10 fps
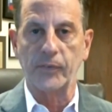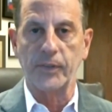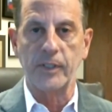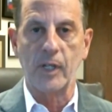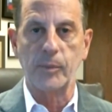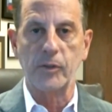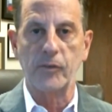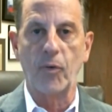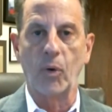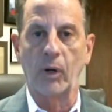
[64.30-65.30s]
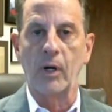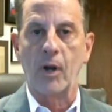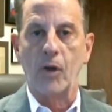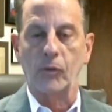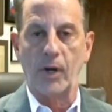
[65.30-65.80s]
for DW4,
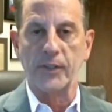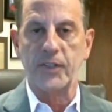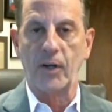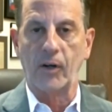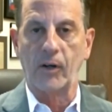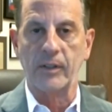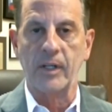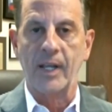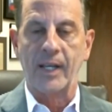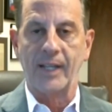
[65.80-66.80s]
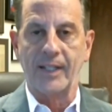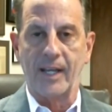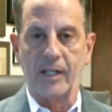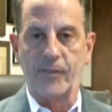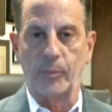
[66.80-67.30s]
Rusty Hardin, in the
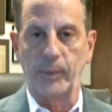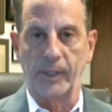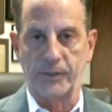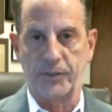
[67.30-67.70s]
NFL Players